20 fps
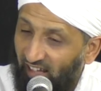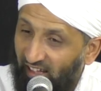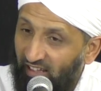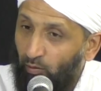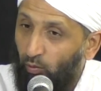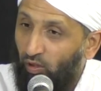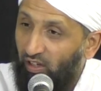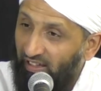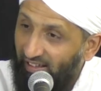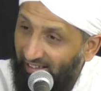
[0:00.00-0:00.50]

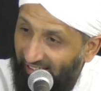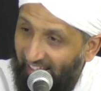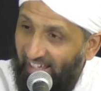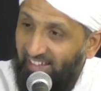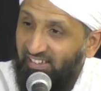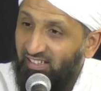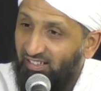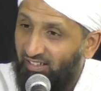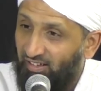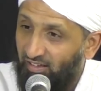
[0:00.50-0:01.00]
any one
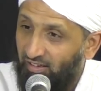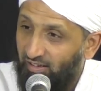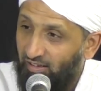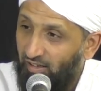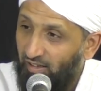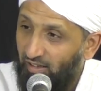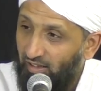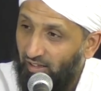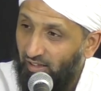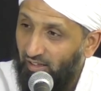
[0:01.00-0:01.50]
letter
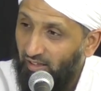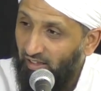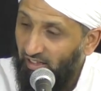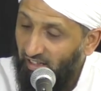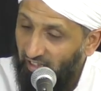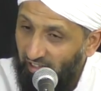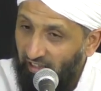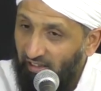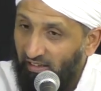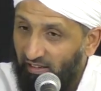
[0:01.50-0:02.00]

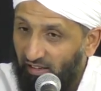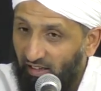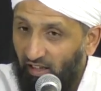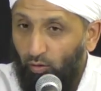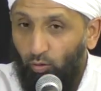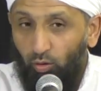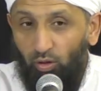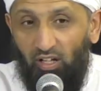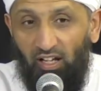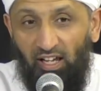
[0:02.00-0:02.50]
in the
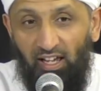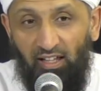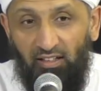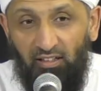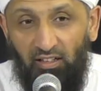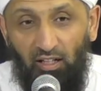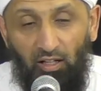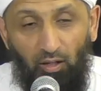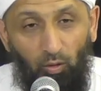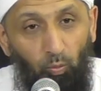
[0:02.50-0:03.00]

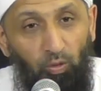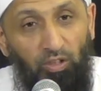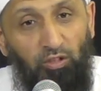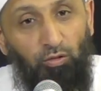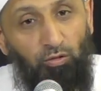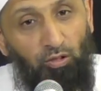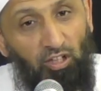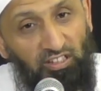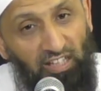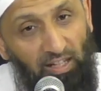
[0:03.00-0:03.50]
Quran. We
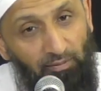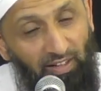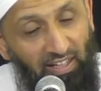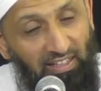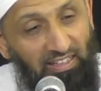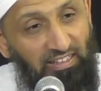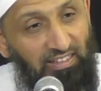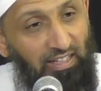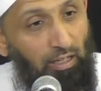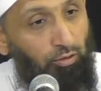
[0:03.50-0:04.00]
do not have
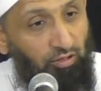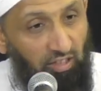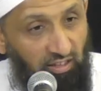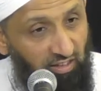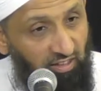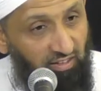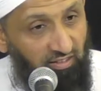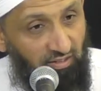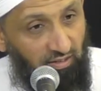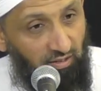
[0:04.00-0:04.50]
any doubt
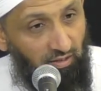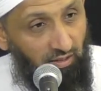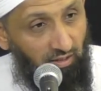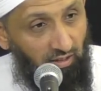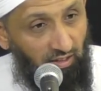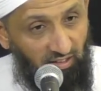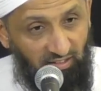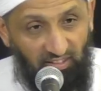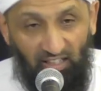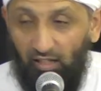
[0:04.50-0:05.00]
in this.
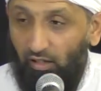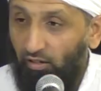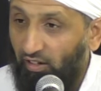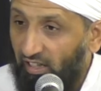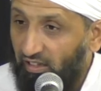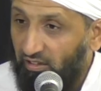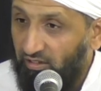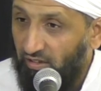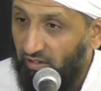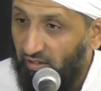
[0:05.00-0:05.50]
Is that
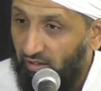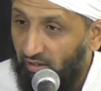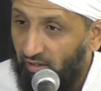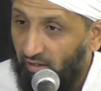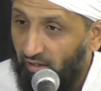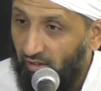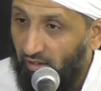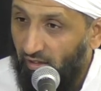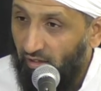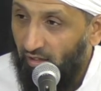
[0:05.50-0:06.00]
correct?
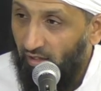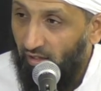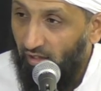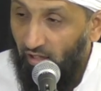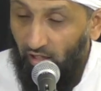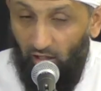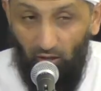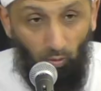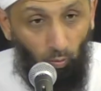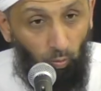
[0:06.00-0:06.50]

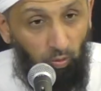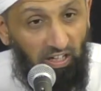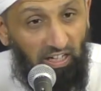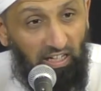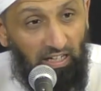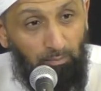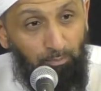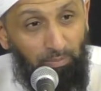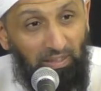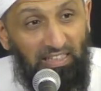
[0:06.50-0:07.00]

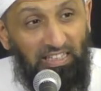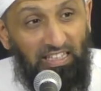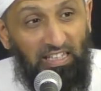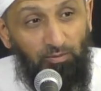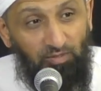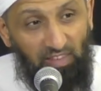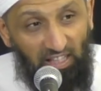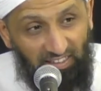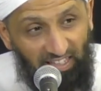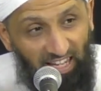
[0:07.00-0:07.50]
We
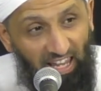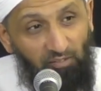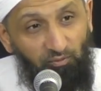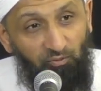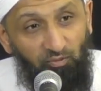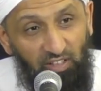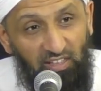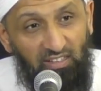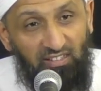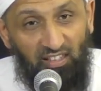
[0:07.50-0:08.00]
believe that
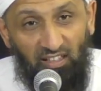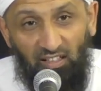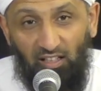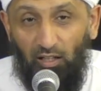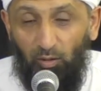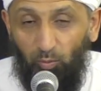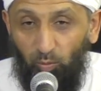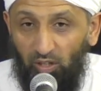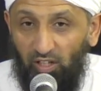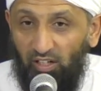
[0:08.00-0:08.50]
every
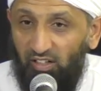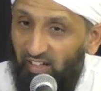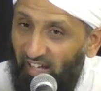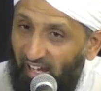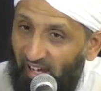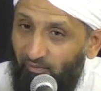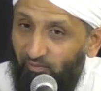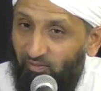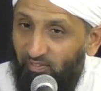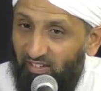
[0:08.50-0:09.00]
single word,
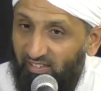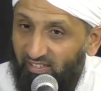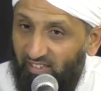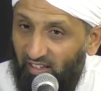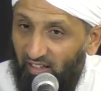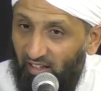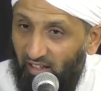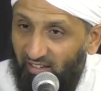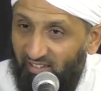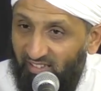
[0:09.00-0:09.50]
every
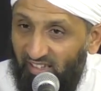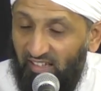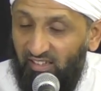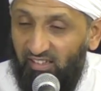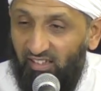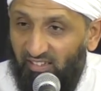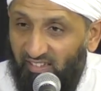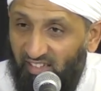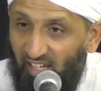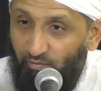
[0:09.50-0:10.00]
single
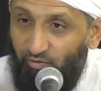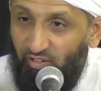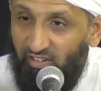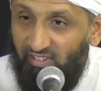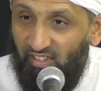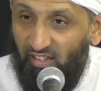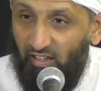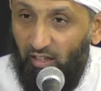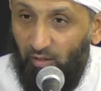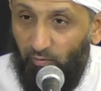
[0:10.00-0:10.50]
sentence, every
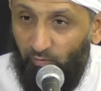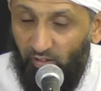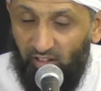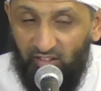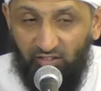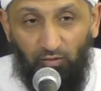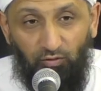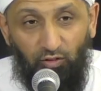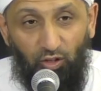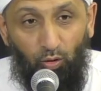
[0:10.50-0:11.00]
single
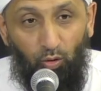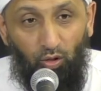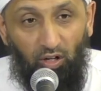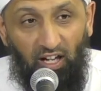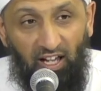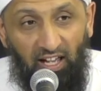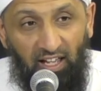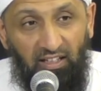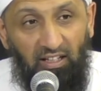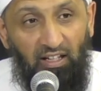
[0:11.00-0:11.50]
verse of the
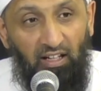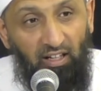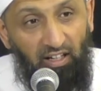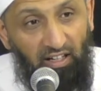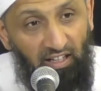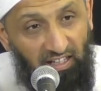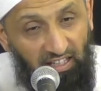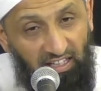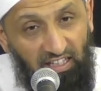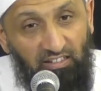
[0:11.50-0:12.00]
Quran
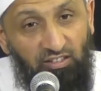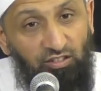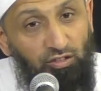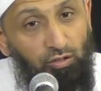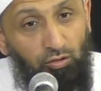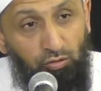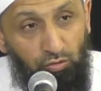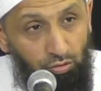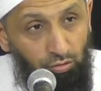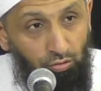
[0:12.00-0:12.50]

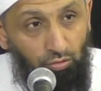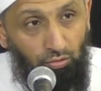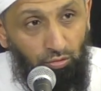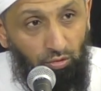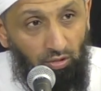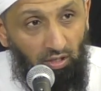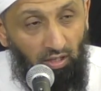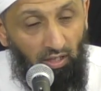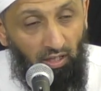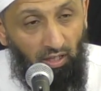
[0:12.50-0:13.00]
is true.